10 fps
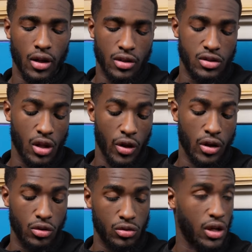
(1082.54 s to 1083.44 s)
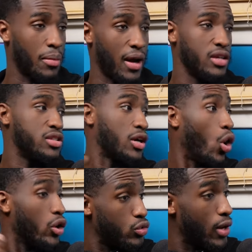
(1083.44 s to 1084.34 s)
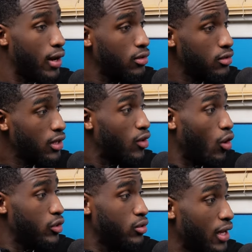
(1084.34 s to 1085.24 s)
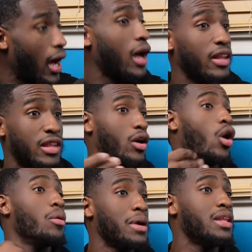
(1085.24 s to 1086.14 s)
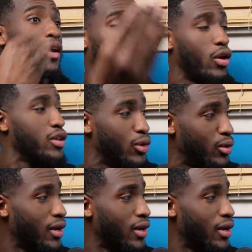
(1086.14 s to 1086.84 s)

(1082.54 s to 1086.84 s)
yeah, there's nothing I can do. It's out of my hands. They caught you now. They caught you. They got. They caught me. They caught you.